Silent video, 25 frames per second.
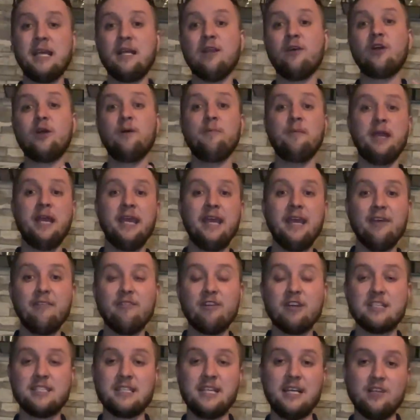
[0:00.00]
like, I'm here,
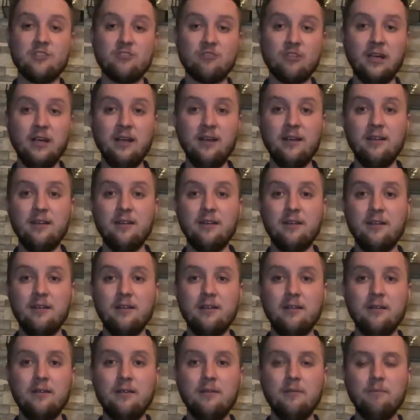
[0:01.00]
etc.,
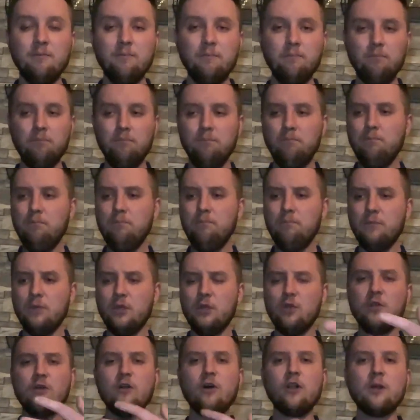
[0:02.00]
you
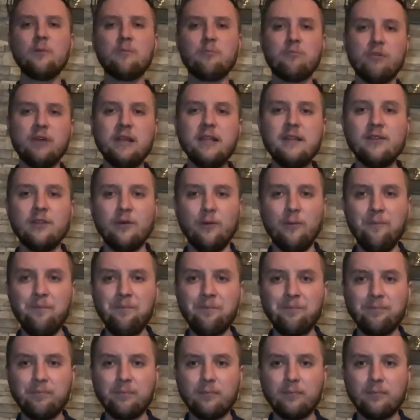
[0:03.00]
can kind of bring them